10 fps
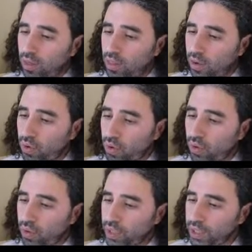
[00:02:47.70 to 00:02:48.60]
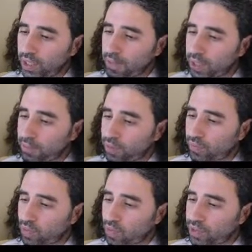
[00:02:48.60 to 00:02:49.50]
Though he may put
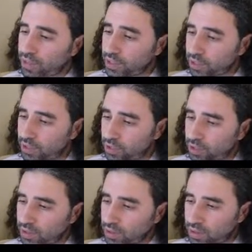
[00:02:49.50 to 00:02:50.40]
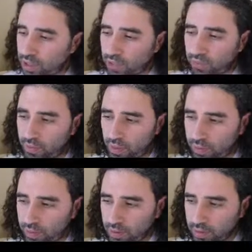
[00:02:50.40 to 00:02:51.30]
forth his excuses to cover up